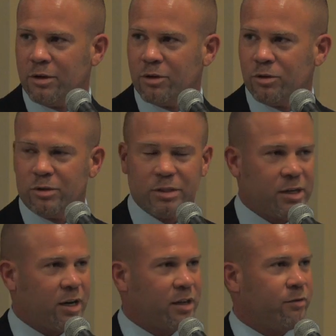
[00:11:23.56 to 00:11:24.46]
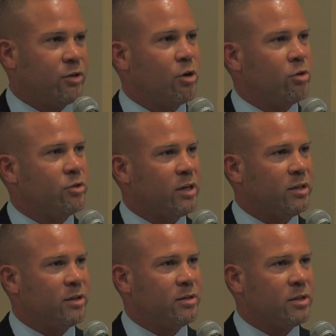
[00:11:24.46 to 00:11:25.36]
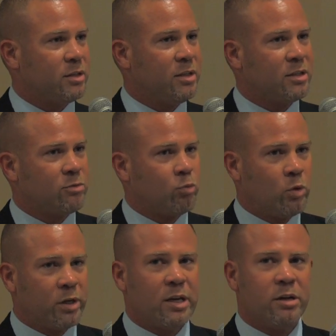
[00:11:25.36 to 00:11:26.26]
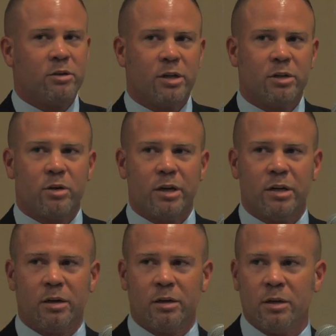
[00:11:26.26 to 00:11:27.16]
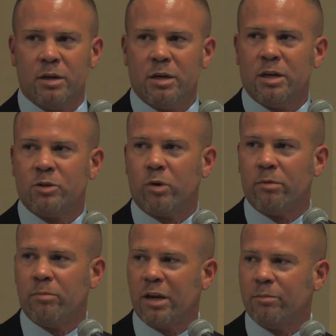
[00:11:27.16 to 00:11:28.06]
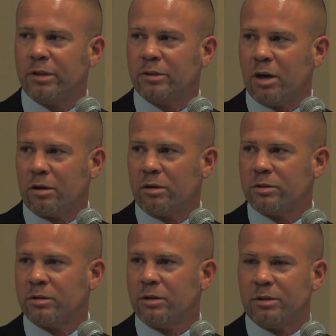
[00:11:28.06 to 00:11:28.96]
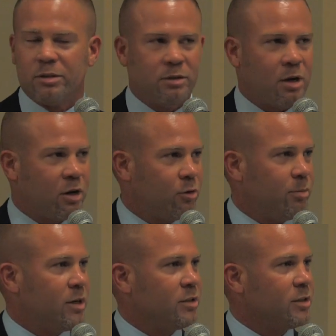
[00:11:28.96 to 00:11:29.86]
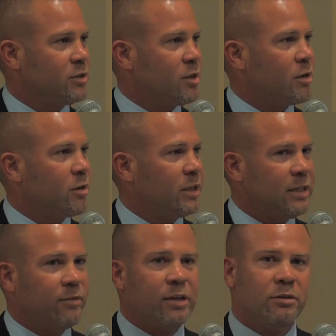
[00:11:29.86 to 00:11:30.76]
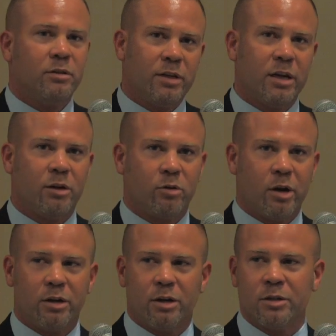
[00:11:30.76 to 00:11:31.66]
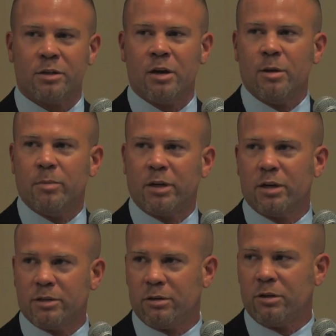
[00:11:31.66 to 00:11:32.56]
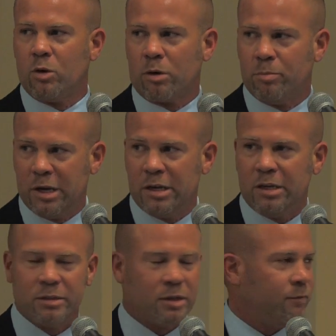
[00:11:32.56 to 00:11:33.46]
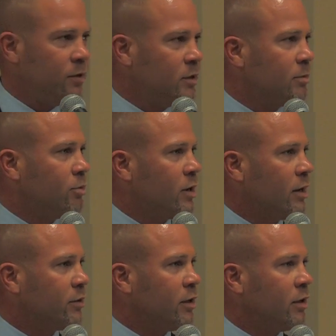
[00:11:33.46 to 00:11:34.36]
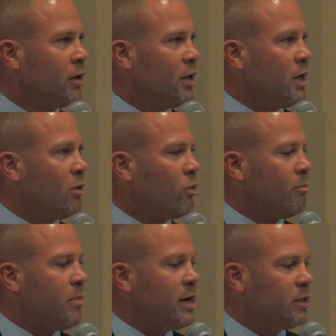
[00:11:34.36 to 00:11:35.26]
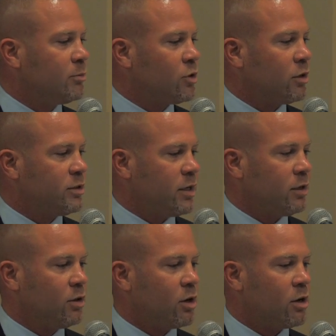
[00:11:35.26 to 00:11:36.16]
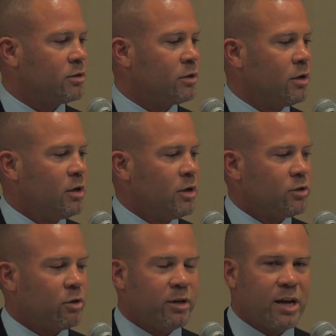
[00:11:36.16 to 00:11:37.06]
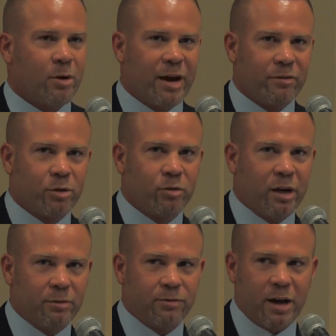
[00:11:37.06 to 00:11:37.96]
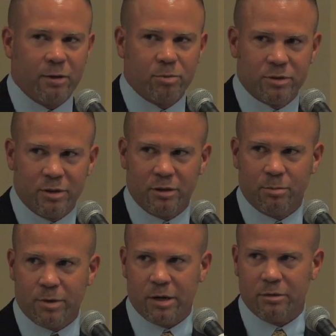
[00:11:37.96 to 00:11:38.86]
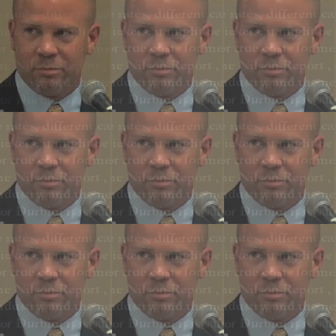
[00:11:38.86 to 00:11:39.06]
So you see how they've negotiated. Then this one interchange right here is what made McDonald's, Taco Bell's, etc., give in to taking credit cards because of the lower pennies that Visa put out there and what made them start taking cards. So now we have the great 5% debate.